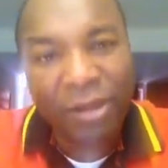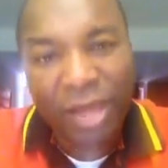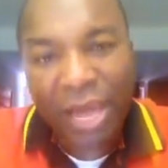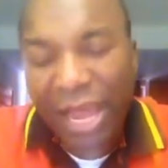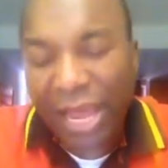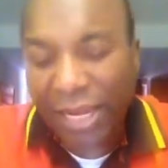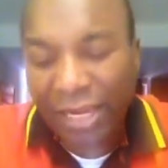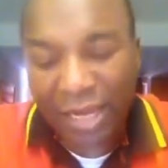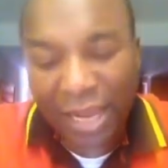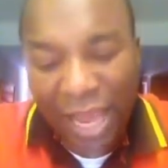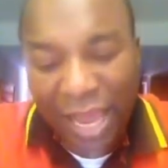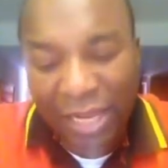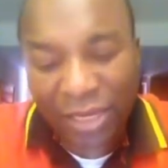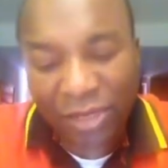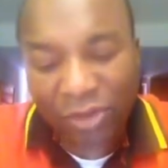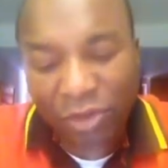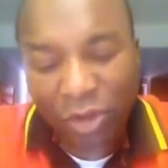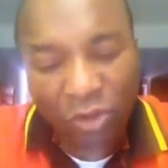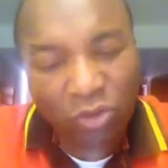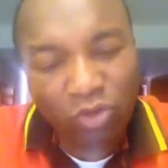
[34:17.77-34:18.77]

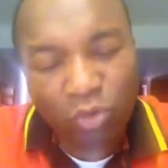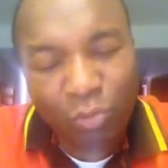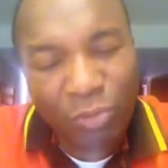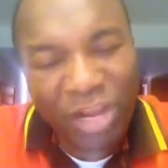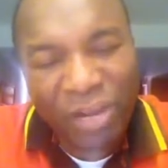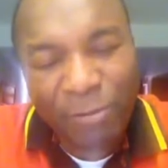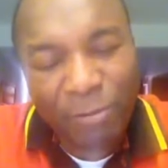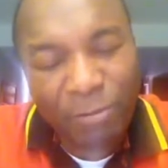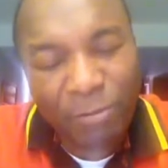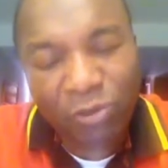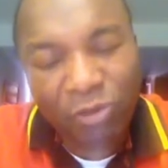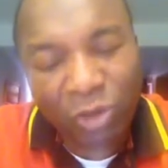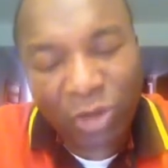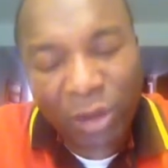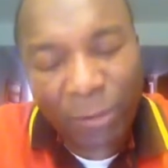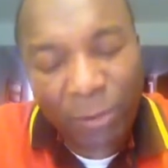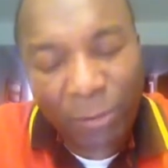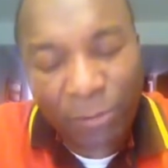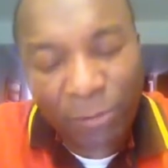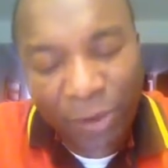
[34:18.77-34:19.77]
And not too many people talk
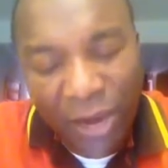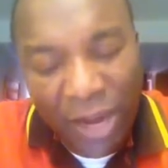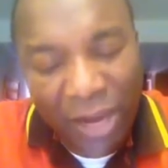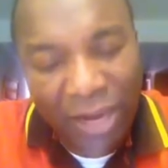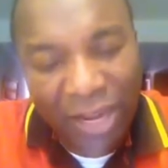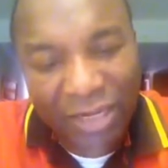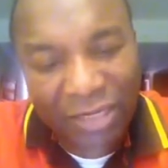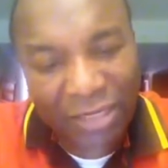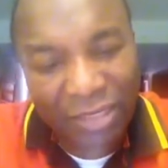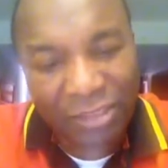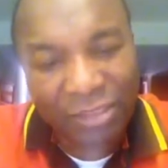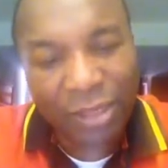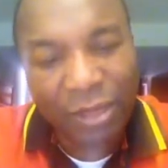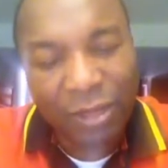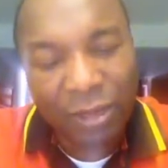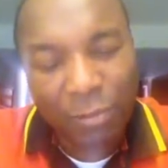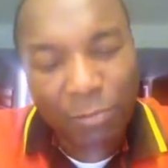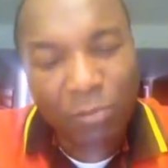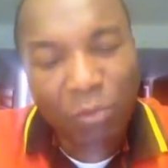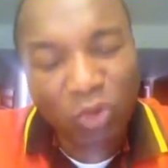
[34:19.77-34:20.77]
about prayer like this.
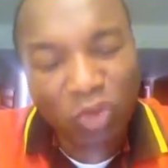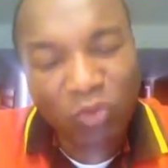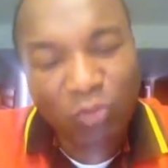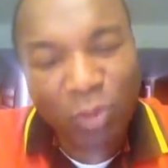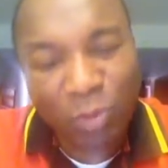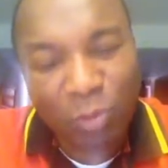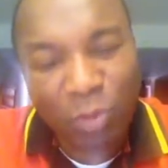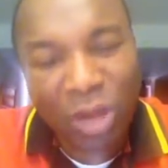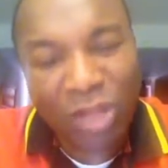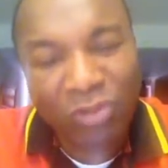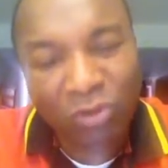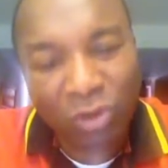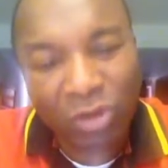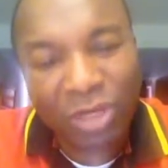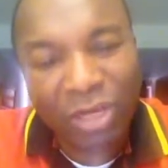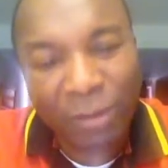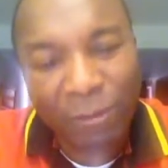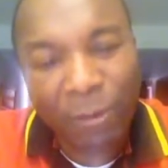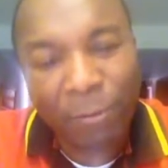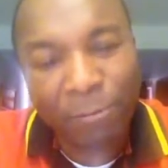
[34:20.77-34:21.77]
Most people are
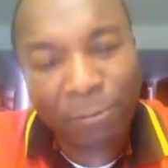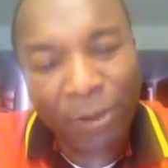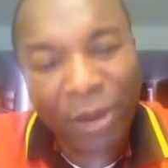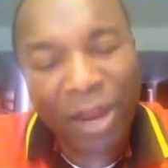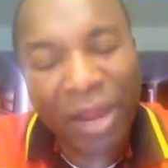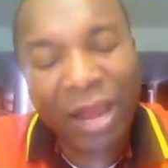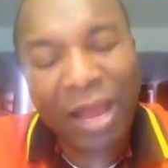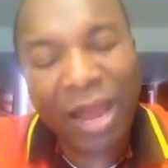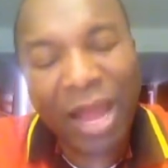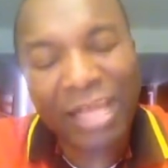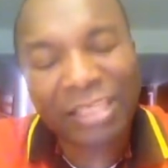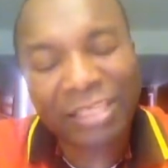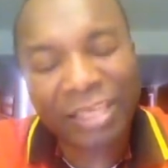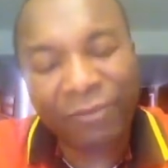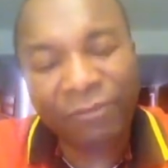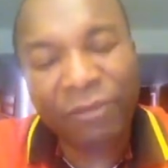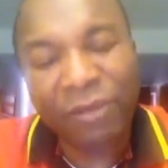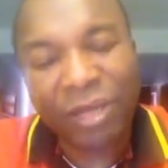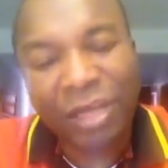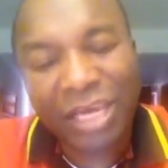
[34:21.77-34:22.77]
talking about prayer as
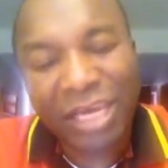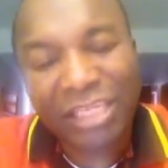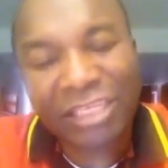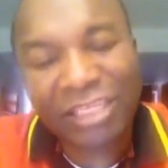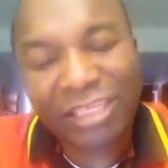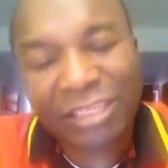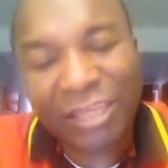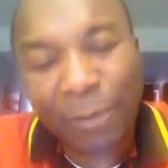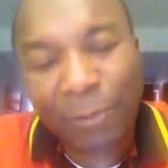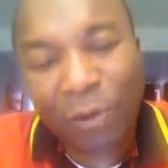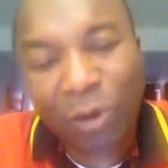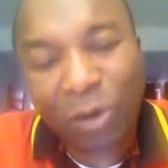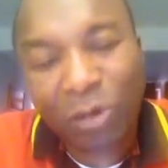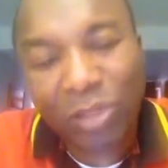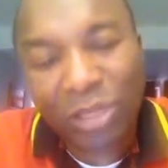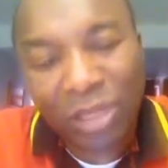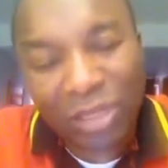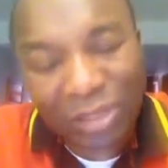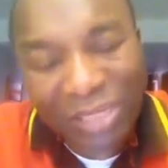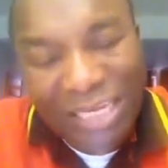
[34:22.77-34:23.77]
if it is
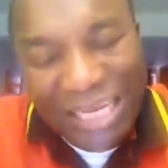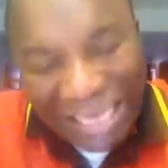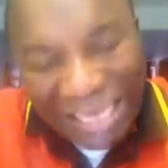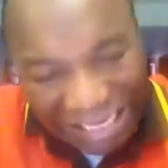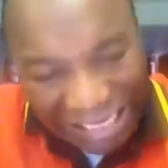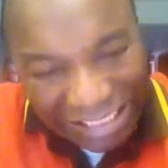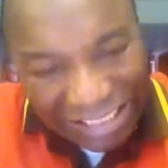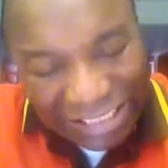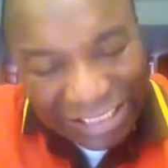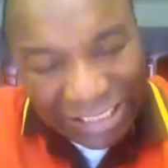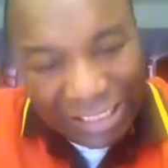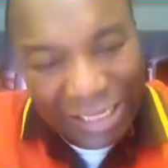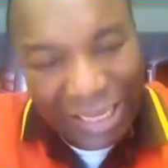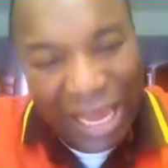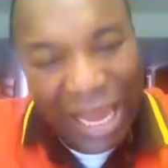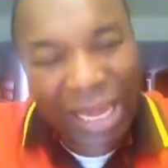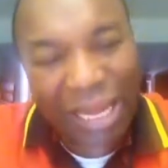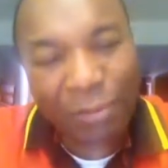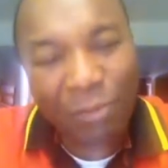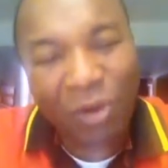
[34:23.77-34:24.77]
about needs
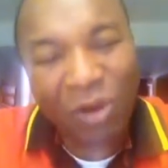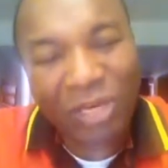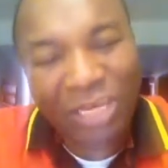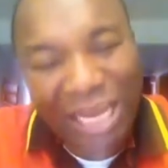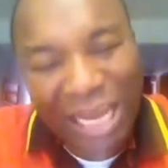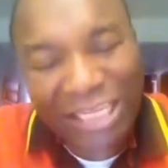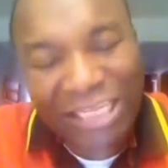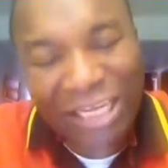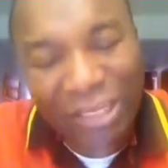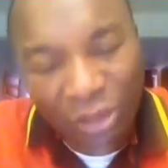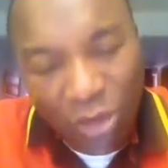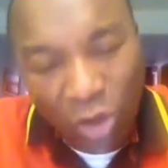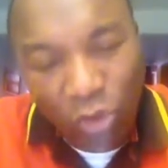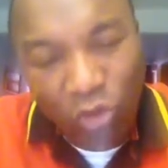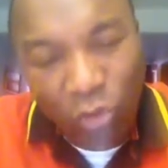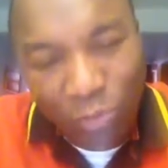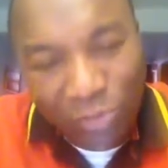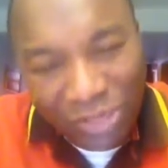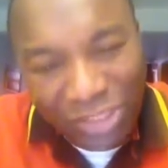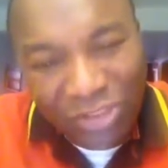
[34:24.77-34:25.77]
and about getting God
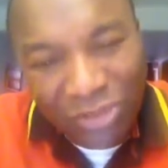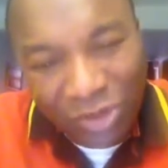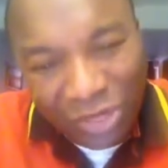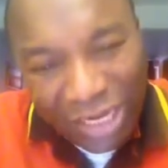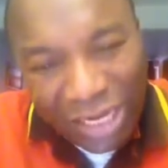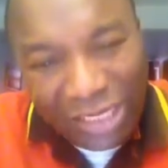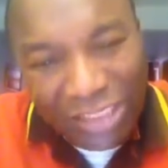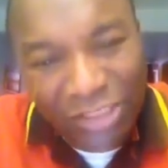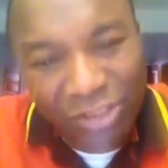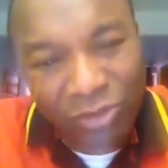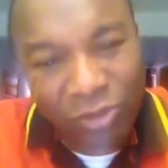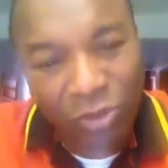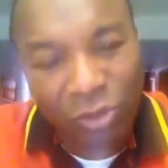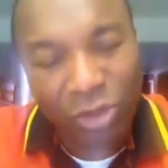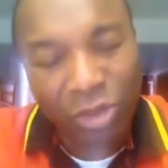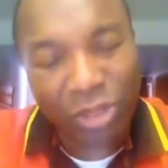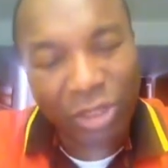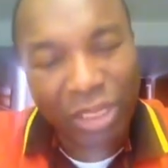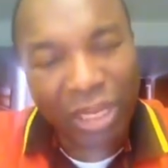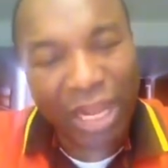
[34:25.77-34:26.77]
to meet your needs. So,
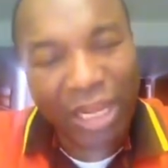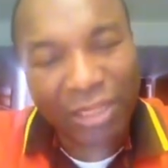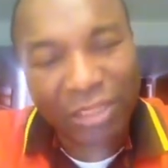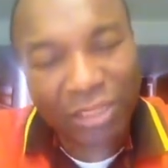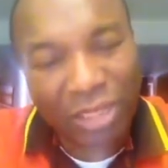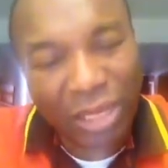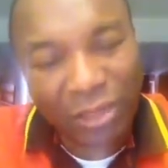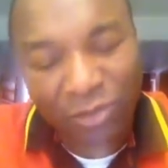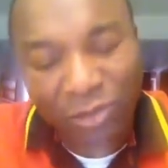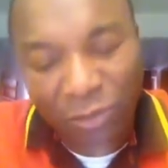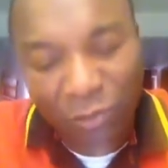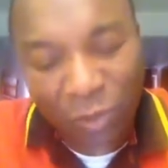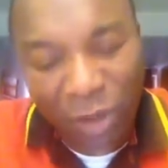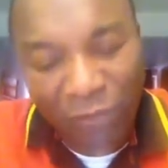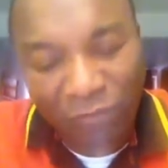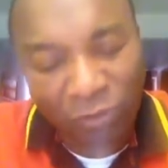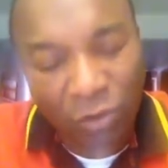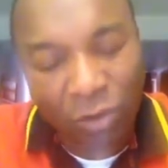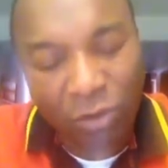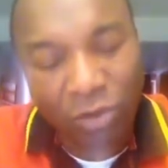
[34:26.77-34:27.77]
like, you
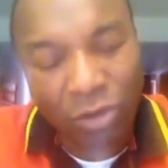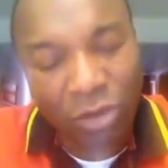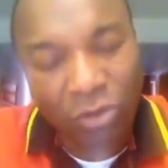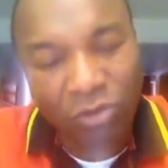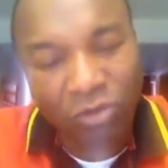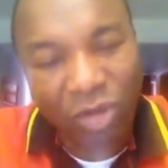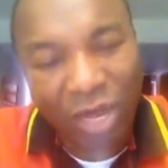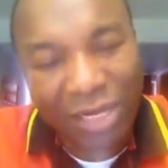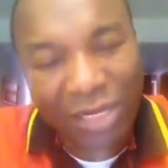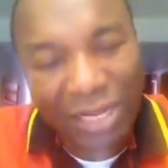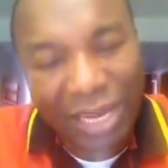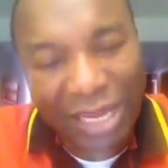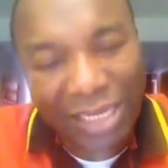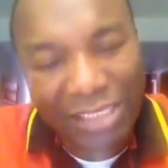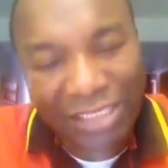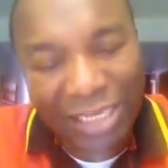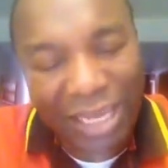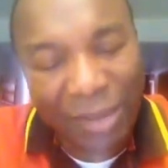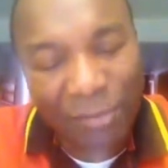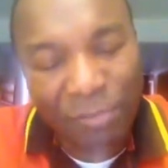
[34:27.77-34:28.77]
have turned God to an
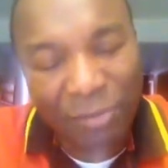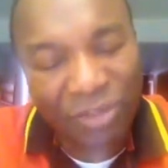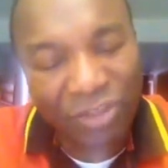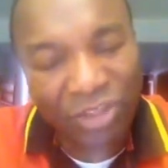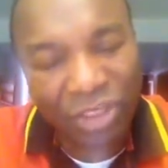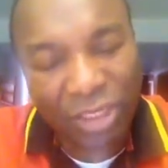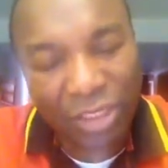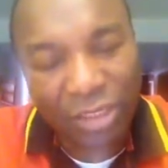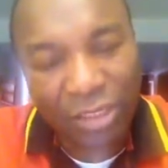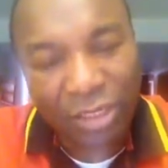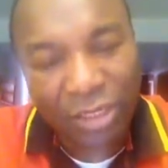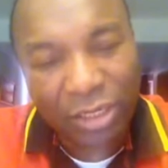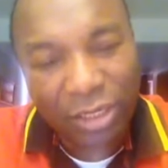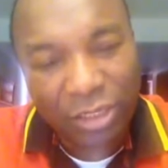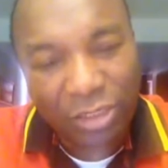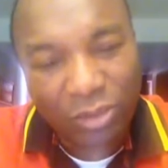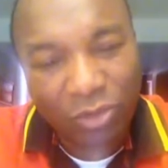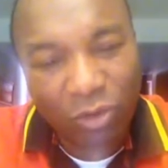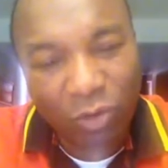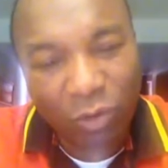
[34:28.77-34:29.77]
ATM machine,
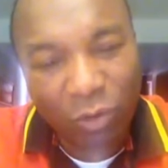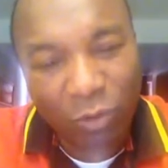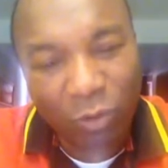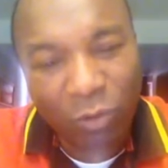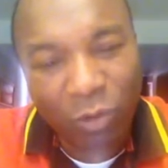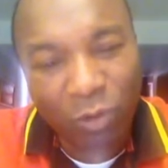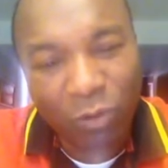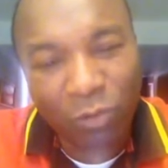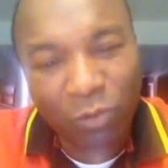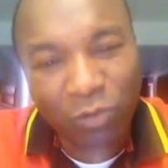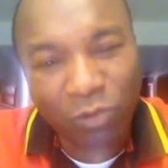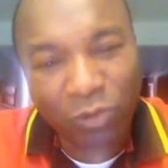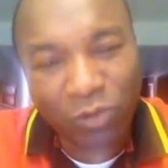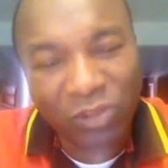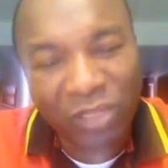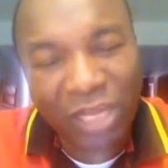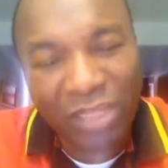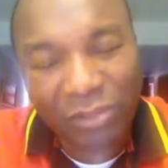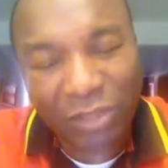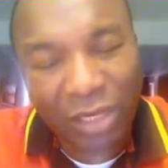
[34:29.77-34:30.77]
to
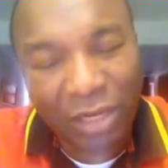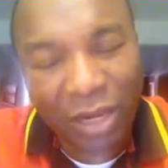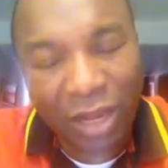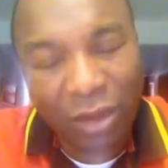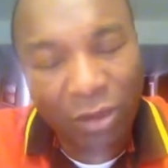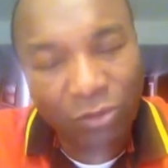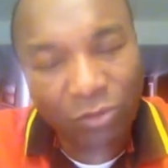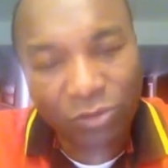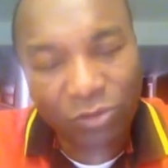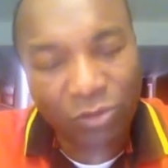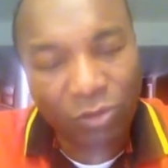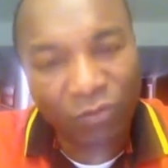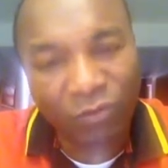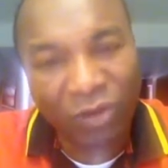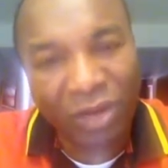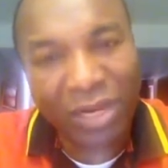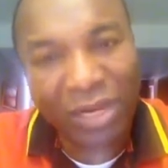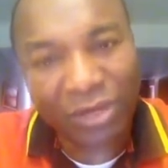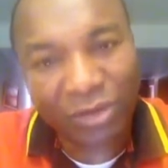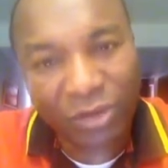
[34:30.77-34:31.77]
Santa Claus, to
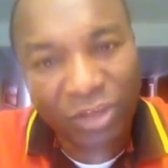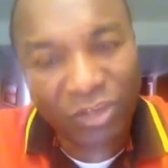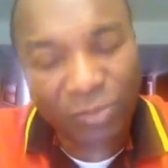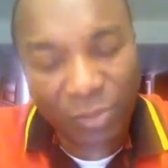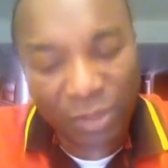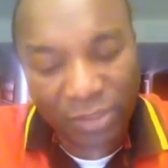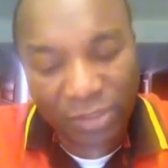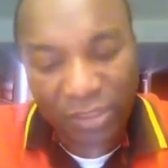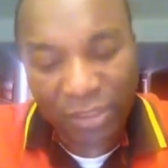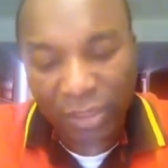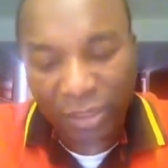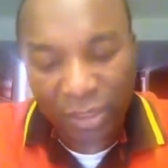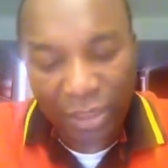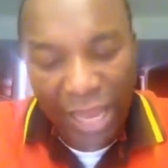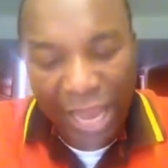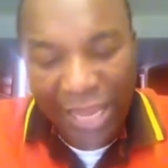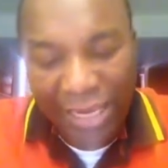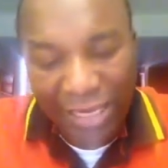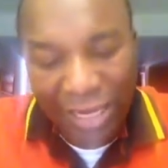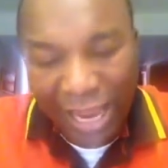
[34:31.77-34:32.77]
Father Christmas,
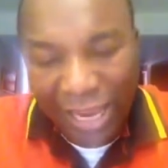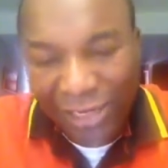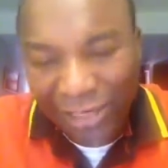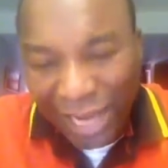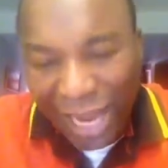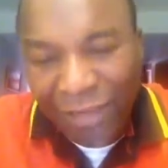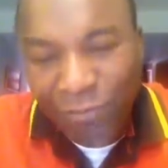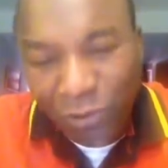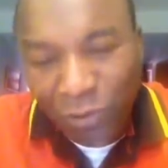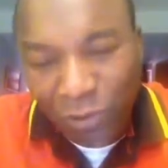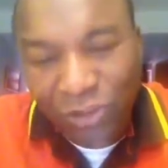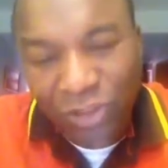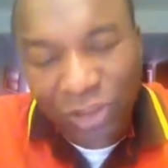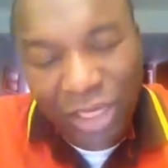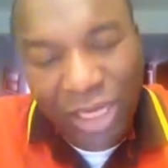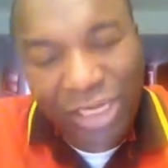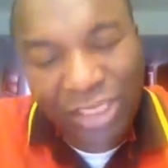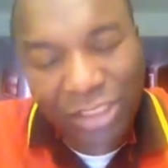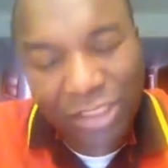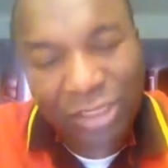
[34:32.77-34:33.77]
and that must
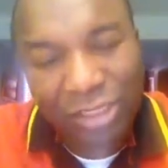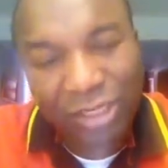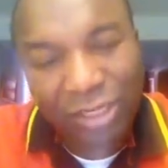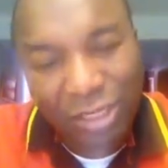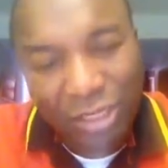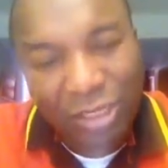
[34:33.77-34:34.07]
change.